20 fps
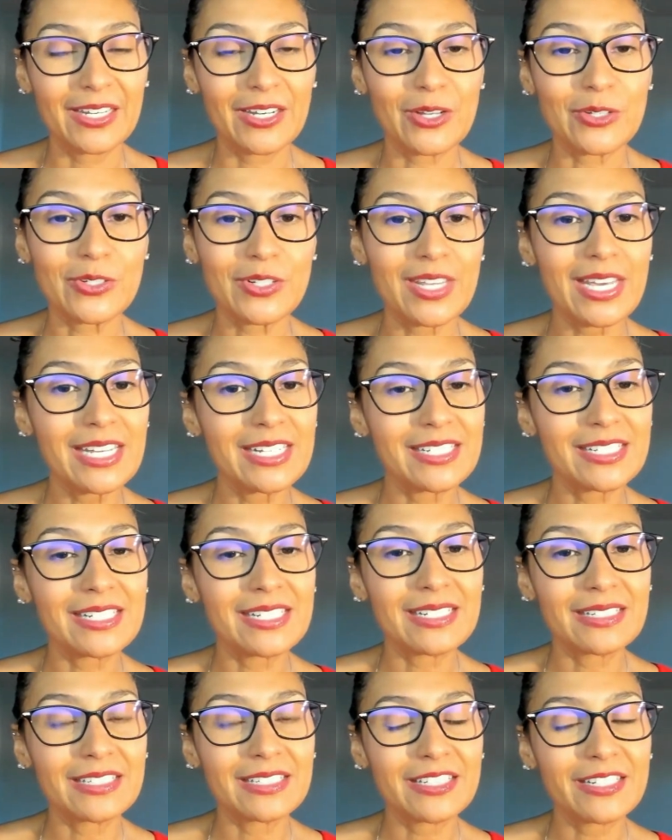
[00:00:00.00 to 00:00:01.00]
So that is
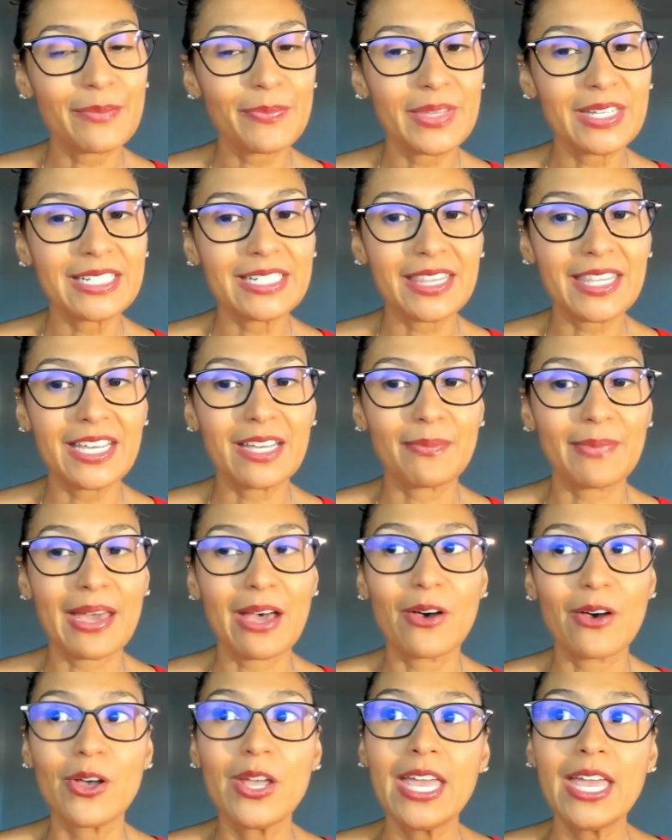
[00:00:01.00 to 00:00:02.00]
something to think
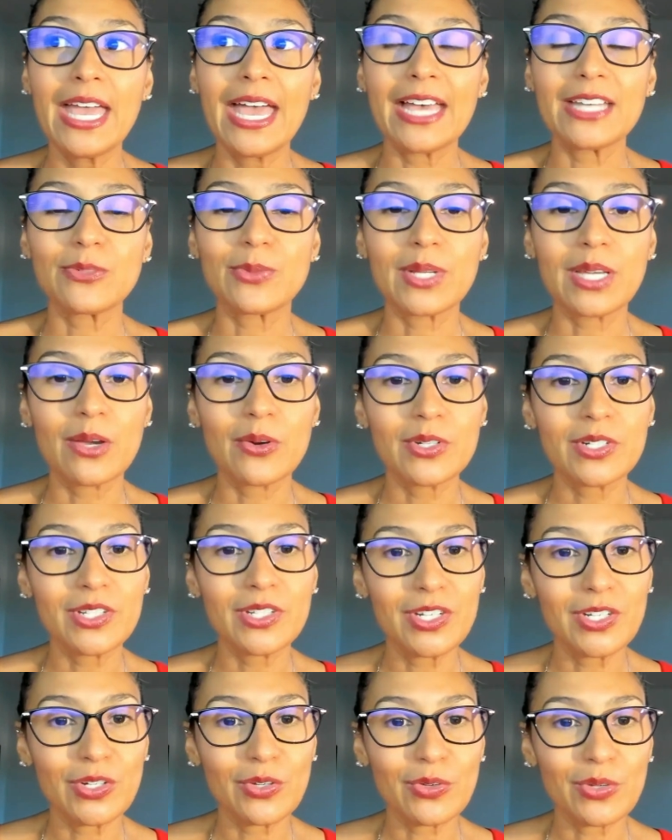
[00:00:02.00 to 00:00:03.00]
about as we go into
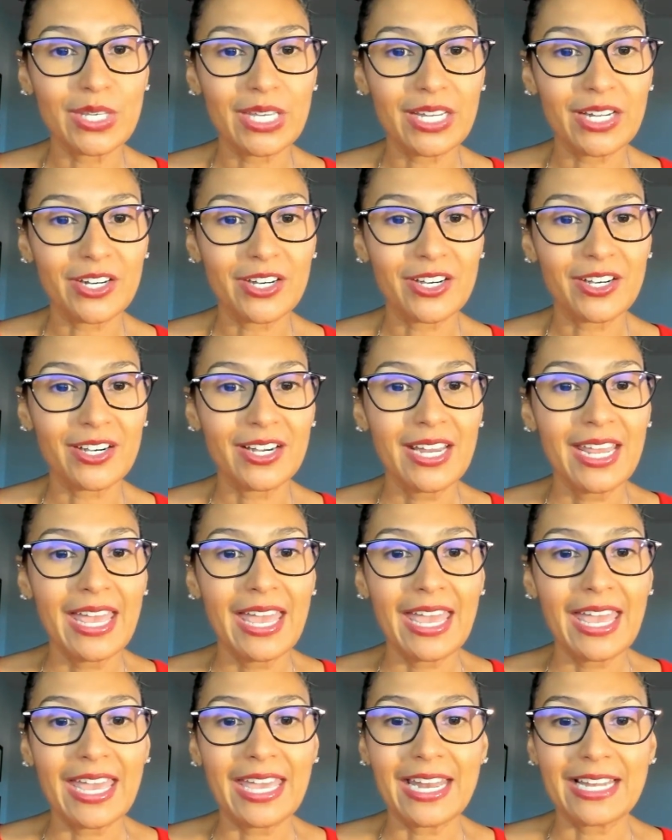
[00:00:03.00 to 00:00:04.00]
the new year
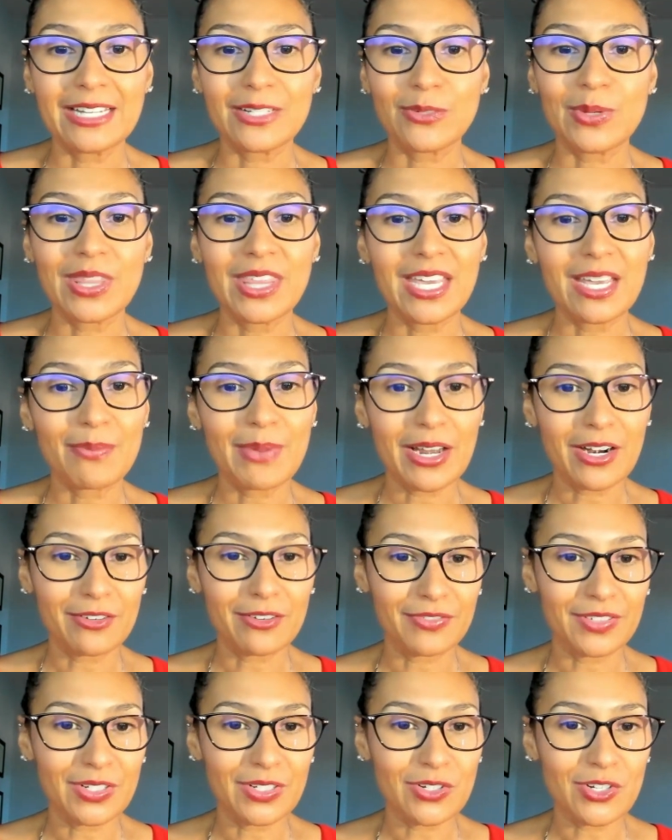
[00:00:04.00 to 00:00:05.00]
and as we think about our
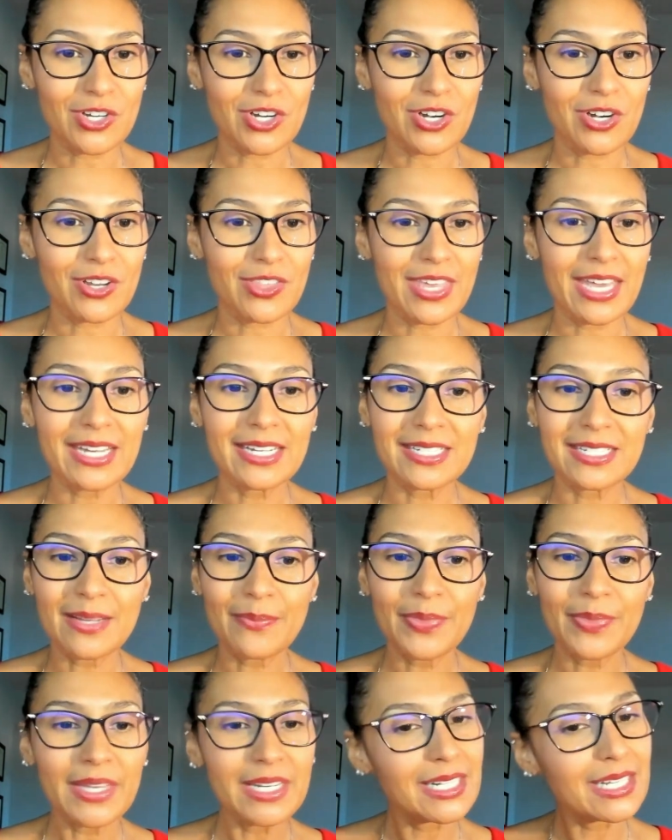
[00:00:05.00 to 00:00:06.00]
future. That is
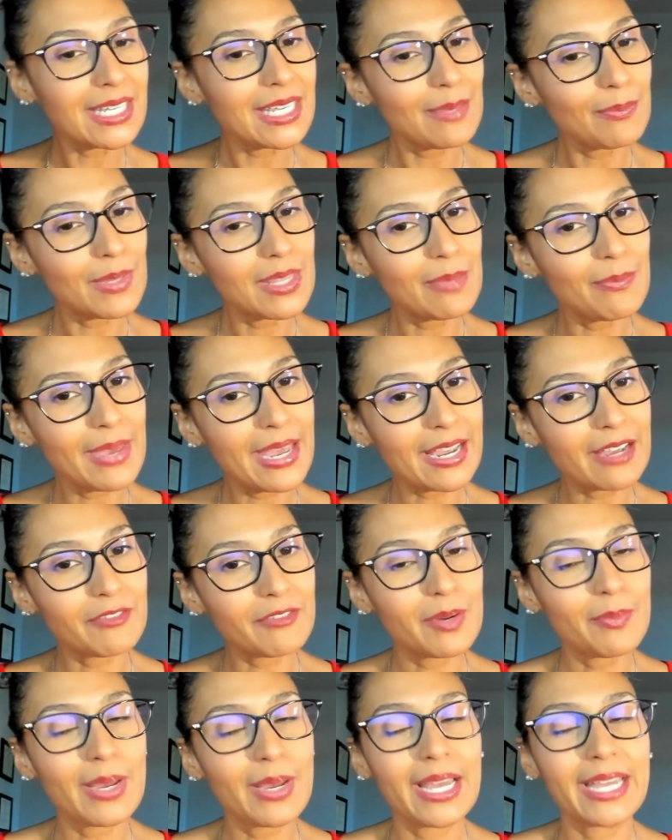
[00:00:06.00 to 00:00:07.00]
something to keep in the back of
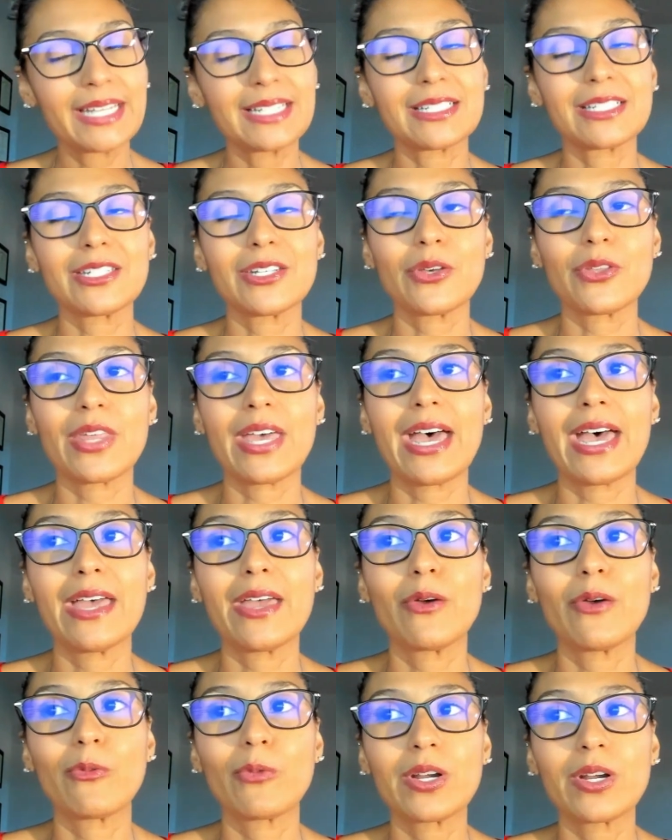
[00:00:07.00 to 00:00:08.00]
our mind so
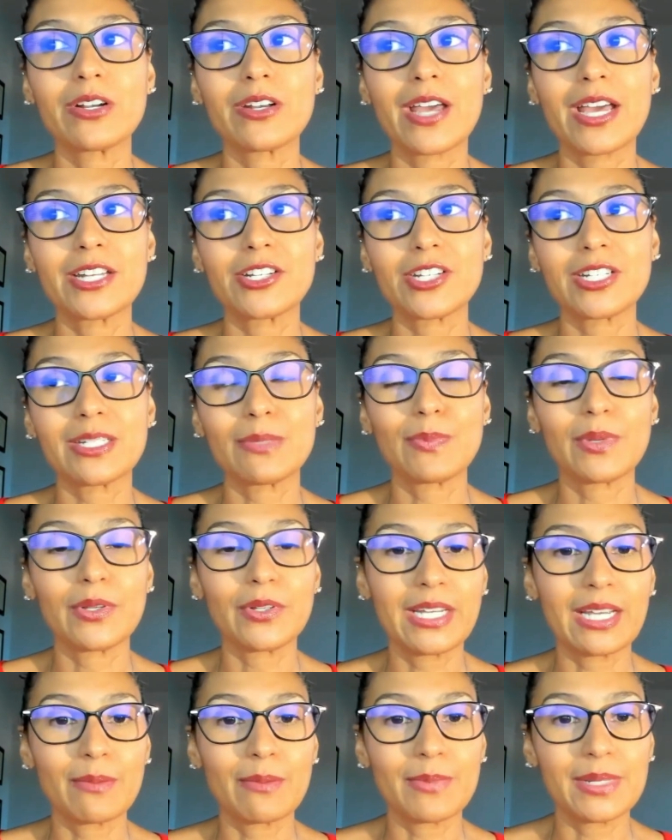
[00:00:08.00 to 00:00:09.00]
that we're not just
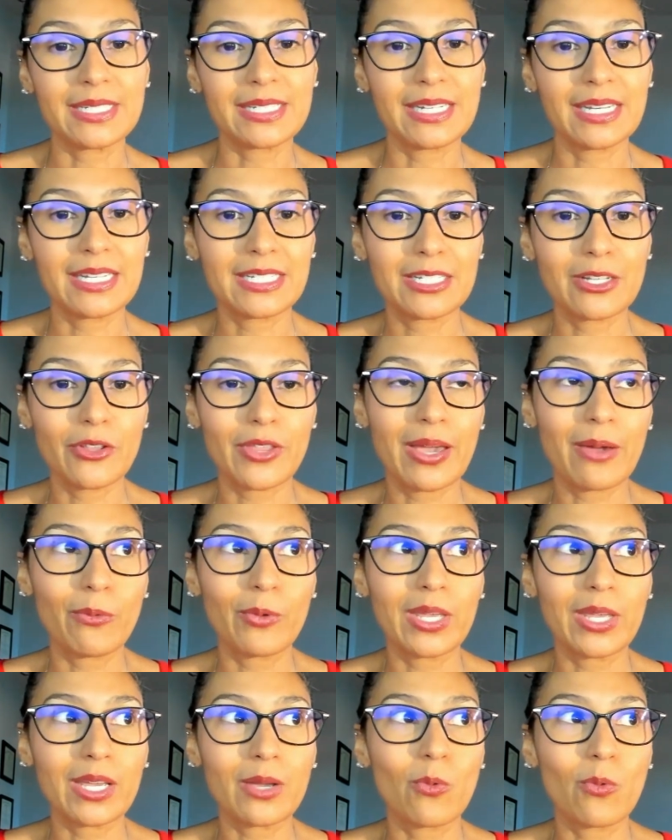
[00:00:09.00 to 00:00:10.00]
building a business so that
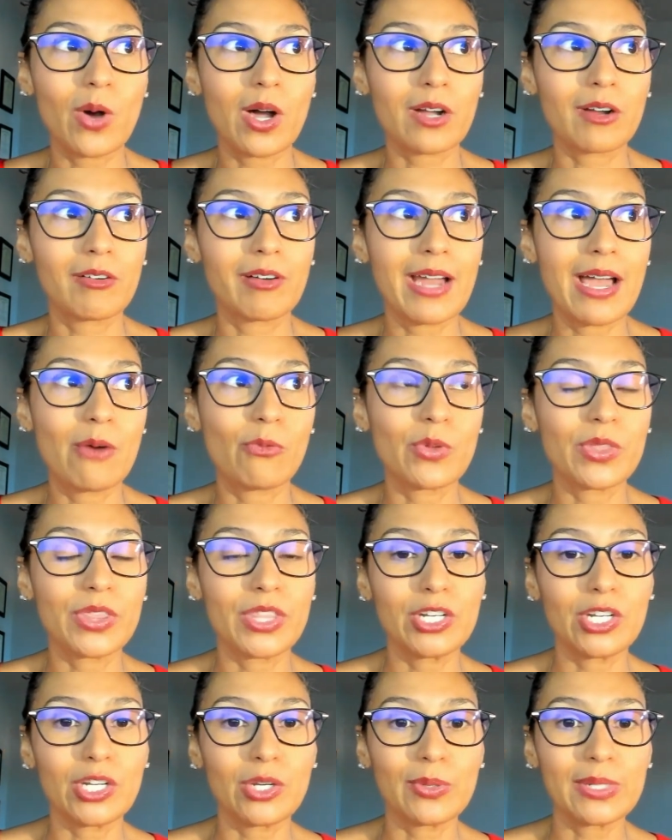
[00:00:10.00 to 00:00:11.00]
we can walk around with
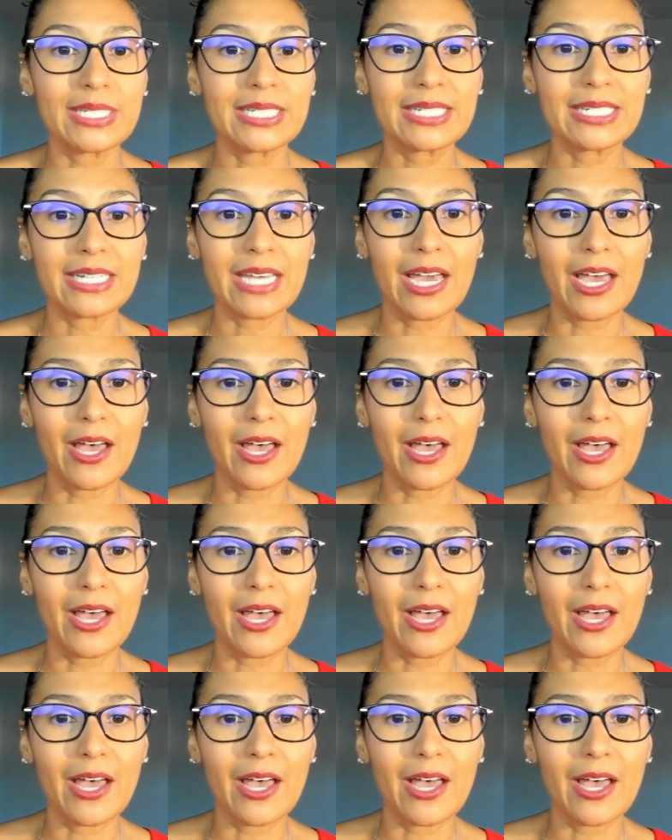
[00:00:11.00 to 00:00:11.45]
the newest